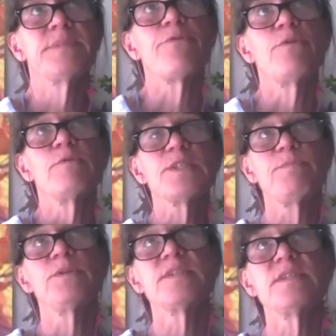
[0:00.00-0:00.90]
different
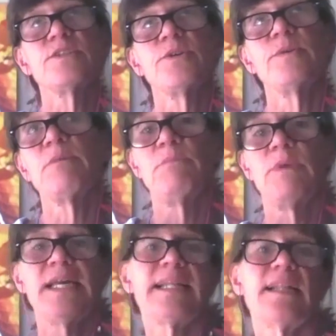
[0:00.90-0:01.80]
responses to it that
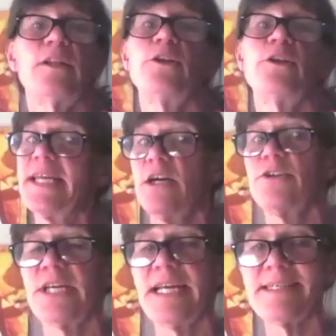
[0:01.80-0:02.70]
might include
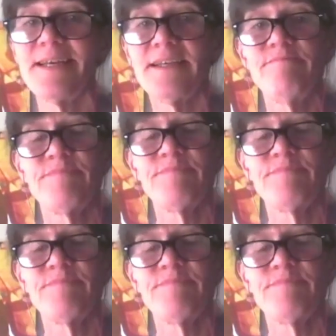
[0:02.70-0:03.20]
negotiating,